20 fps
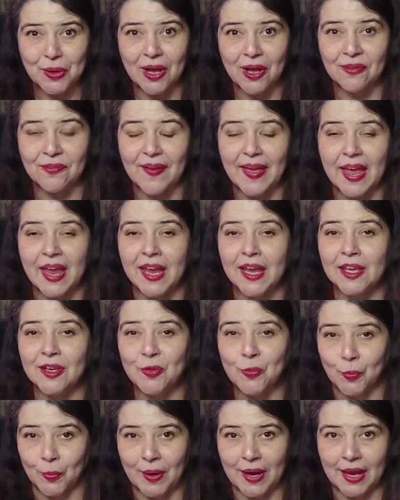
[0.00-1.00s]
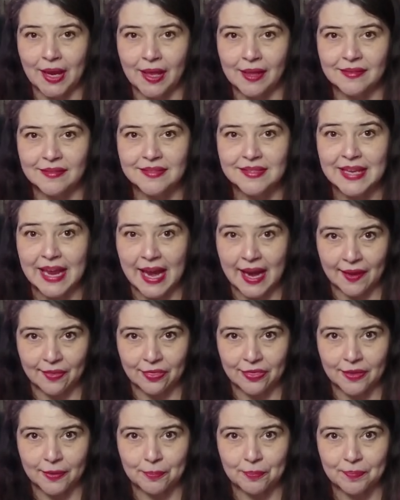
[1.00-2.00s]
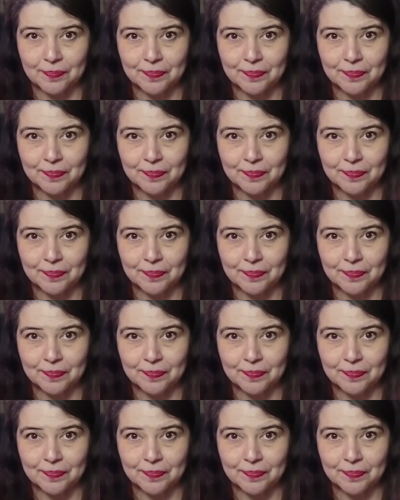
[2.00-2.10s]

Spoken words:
of Ayn Rand's Anthem,